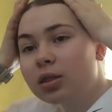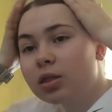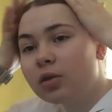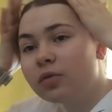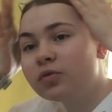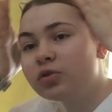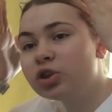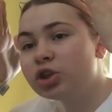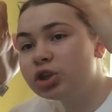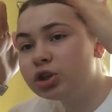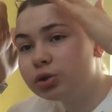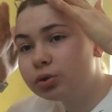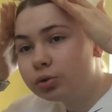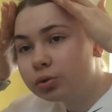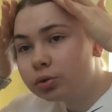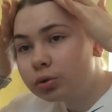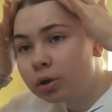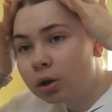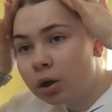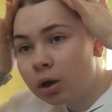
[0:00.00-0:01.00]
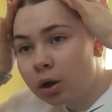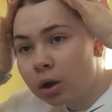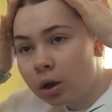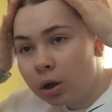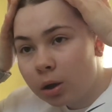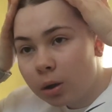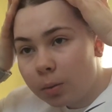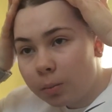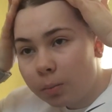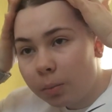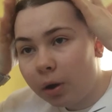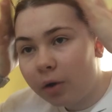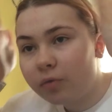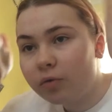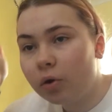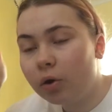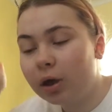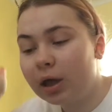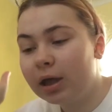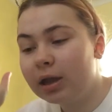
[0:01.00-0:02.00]
of June, but I've
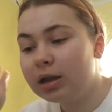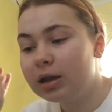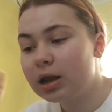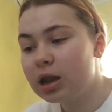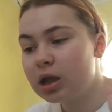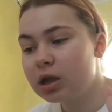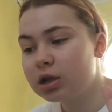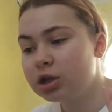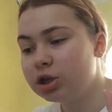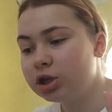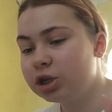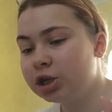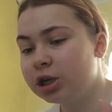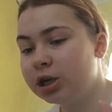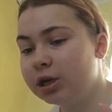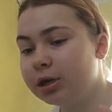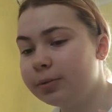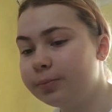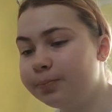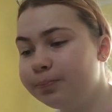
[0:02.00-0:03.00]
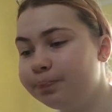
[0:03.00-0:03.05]
got it next year,